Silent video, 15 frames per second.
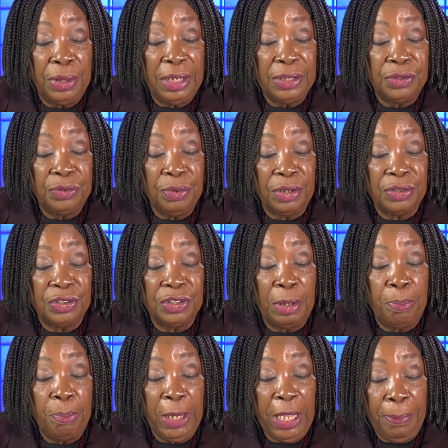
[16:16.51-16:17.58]
instruct the
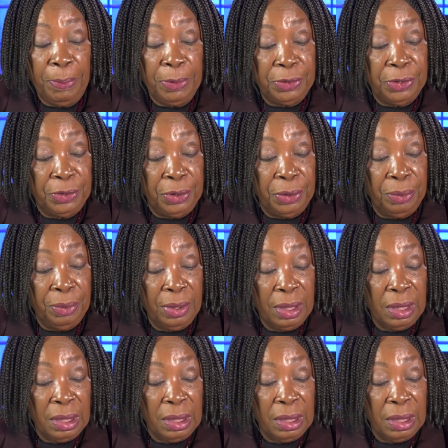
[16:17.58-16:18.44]
people to do?